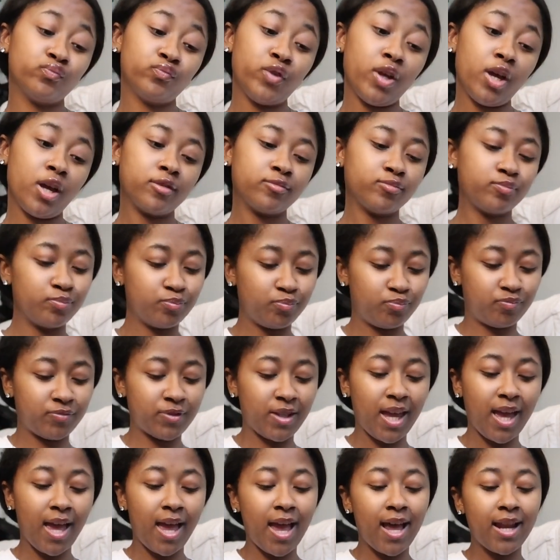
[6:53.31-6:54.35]
yeah,
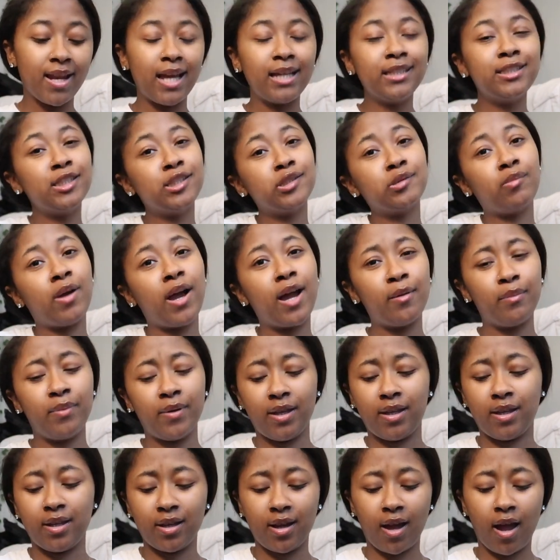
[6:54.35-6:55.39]
that's just my
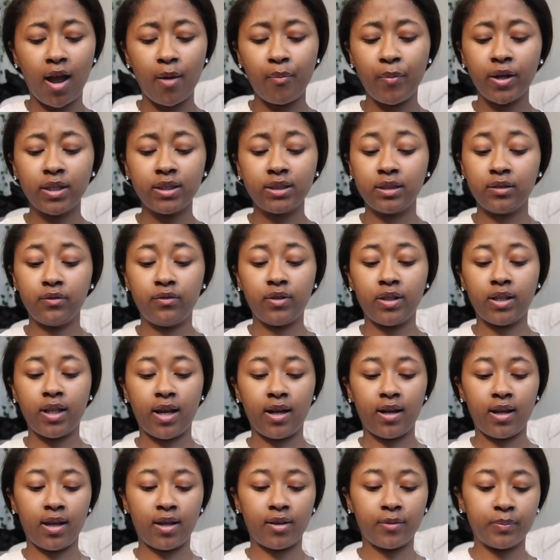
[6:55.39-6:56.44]
opinion. I personally feel
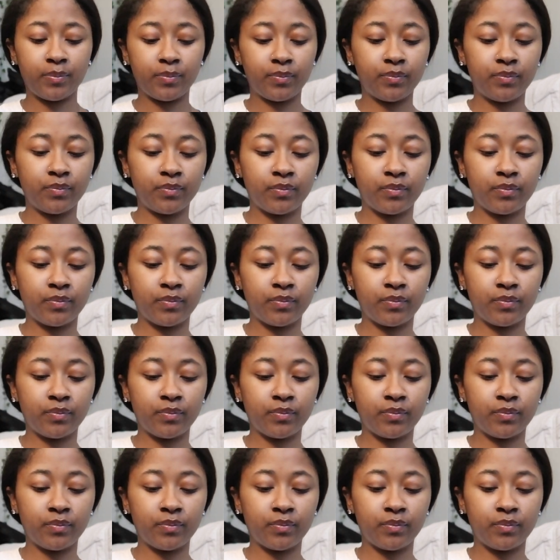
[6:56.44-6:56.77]
like that.